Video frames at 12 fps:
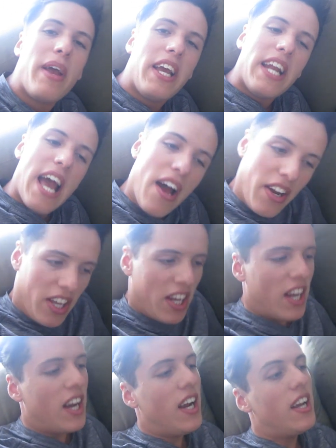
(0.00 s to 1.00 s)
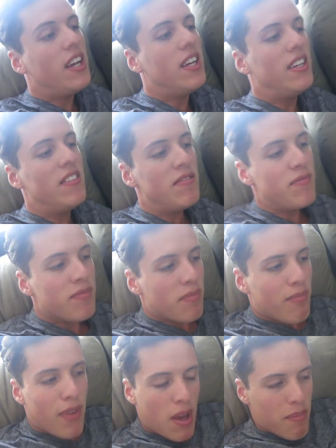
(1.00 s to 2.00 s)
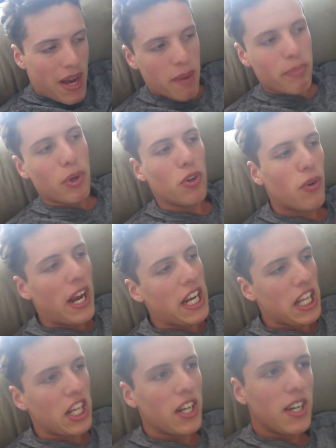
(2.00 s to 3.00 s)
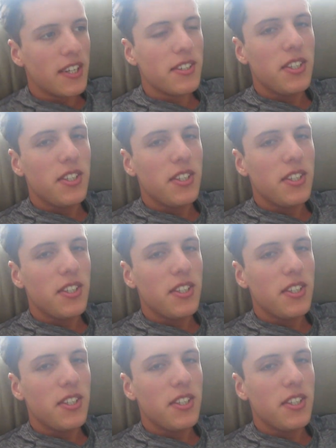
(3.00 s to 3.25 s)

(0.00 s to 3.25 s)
making out here. Me and my boo right here,